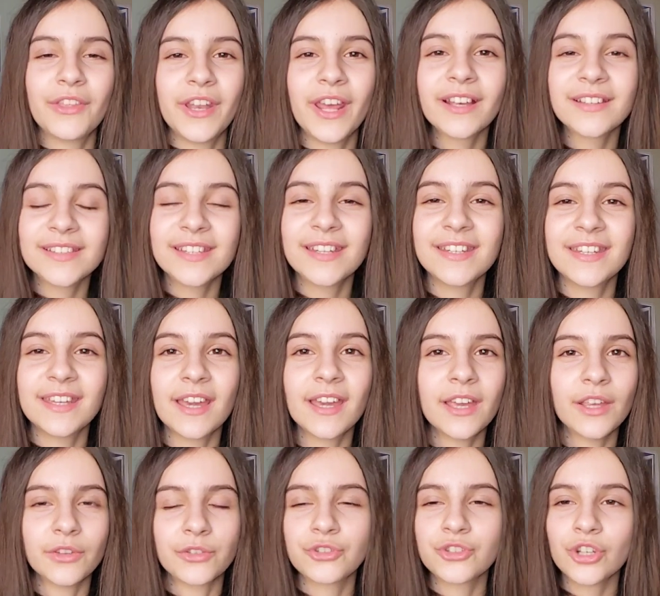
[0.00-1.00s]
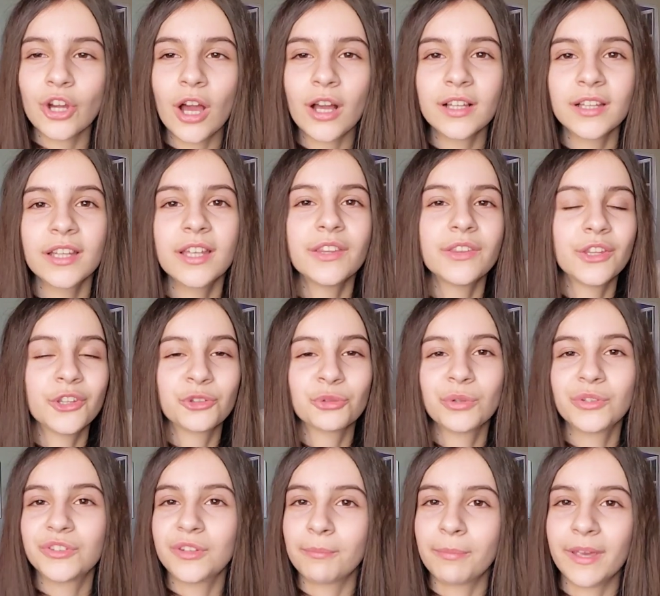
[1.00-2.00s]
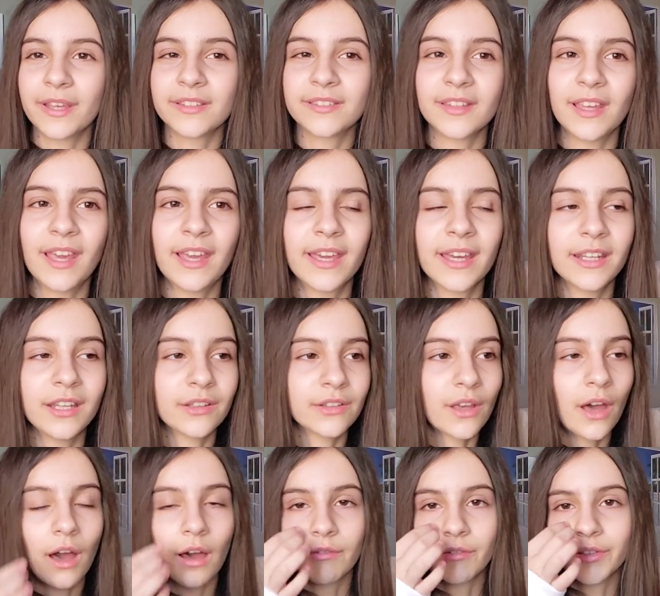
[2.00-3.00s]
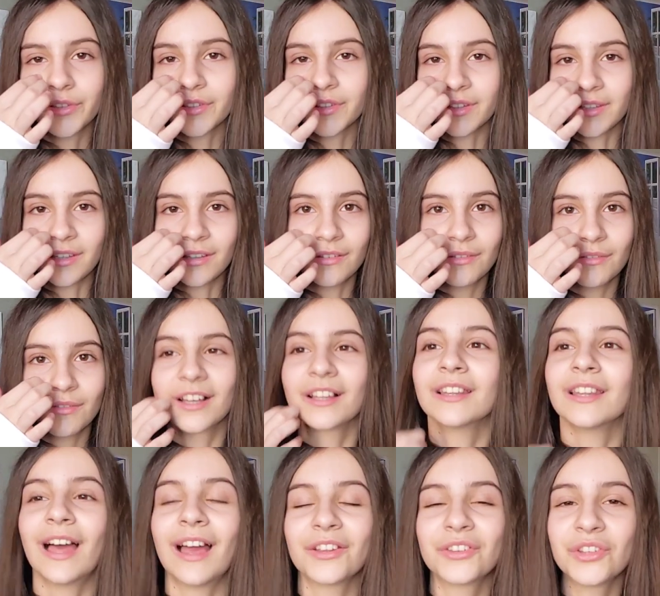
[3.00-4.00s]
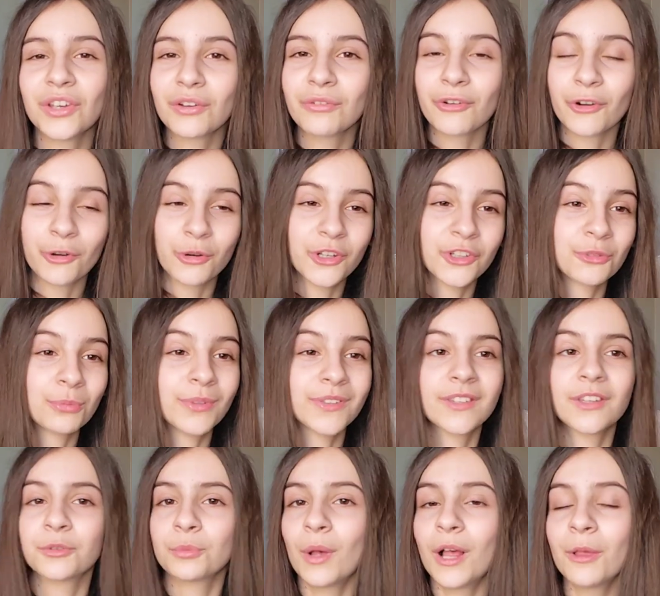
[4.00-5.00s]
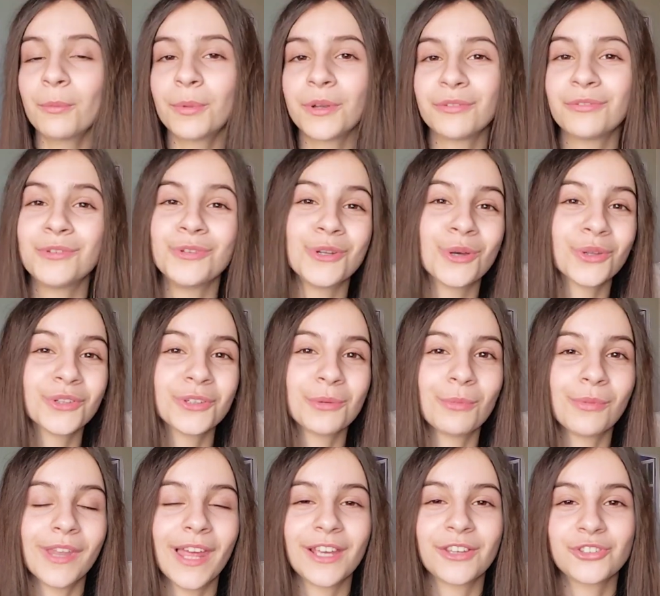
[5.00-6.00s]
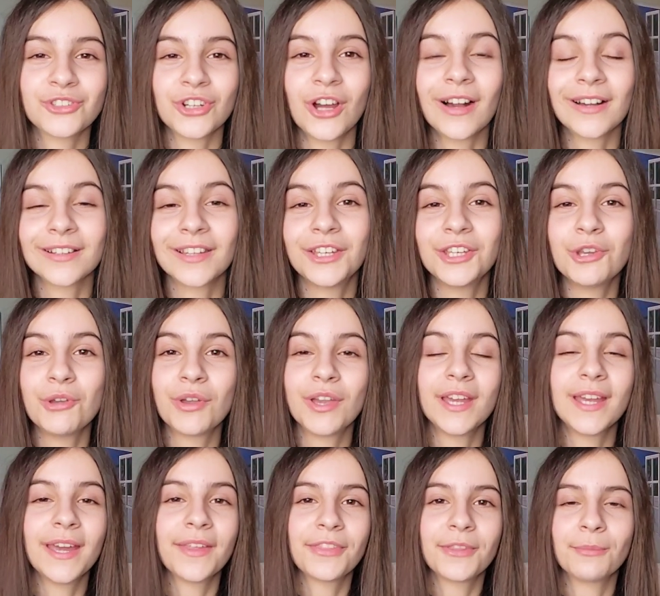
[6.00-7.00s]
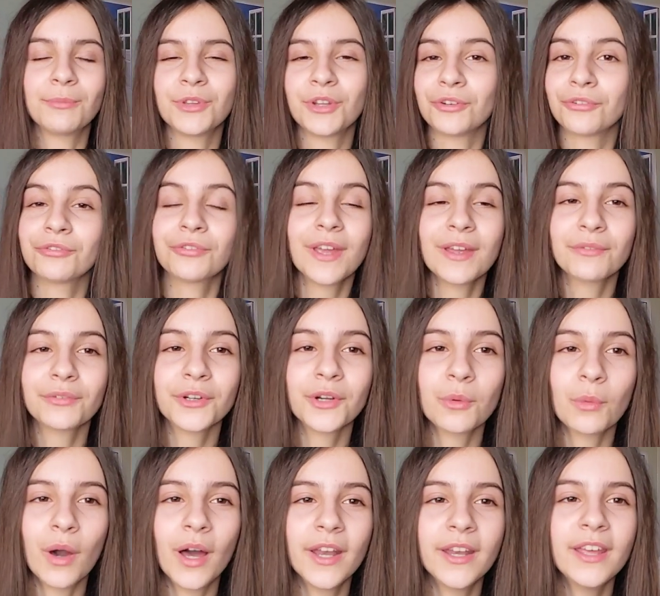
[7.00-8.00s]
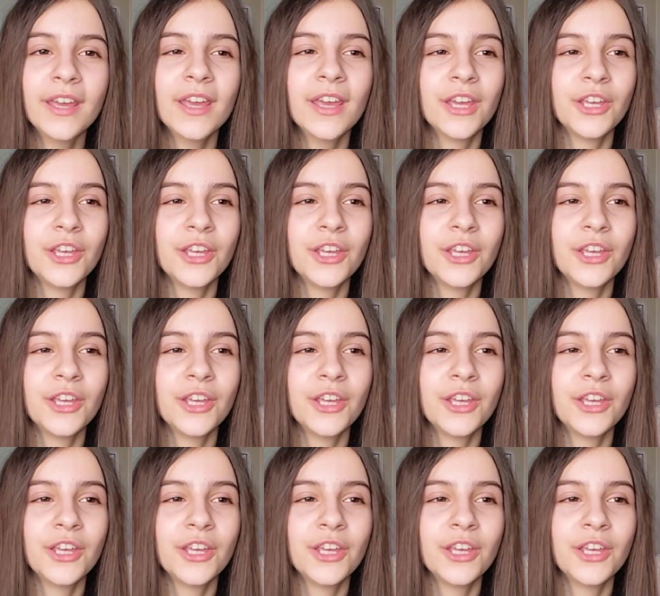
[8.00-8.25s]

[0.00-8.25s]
The next idea is chocolate. This one's a basic and it's obviously classic for Christmas as well, but if you know someone likes chocolate, you can get them their favorite one.